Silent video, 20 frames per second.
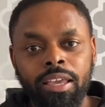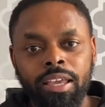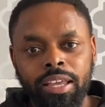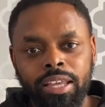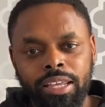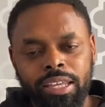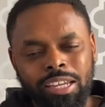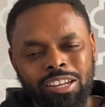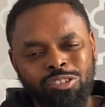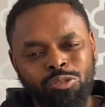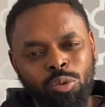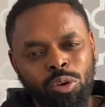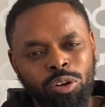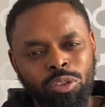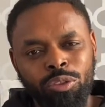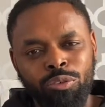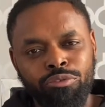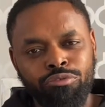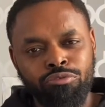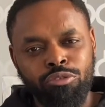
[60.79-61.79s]
each one of
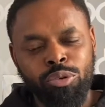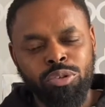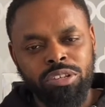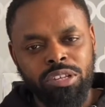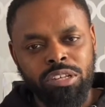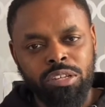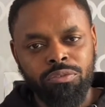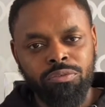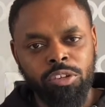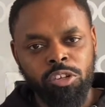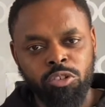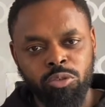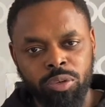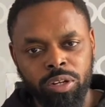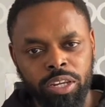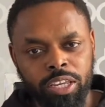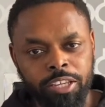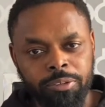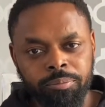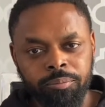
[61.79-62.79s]
the fruits
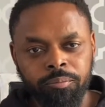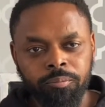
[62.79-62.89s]
individually.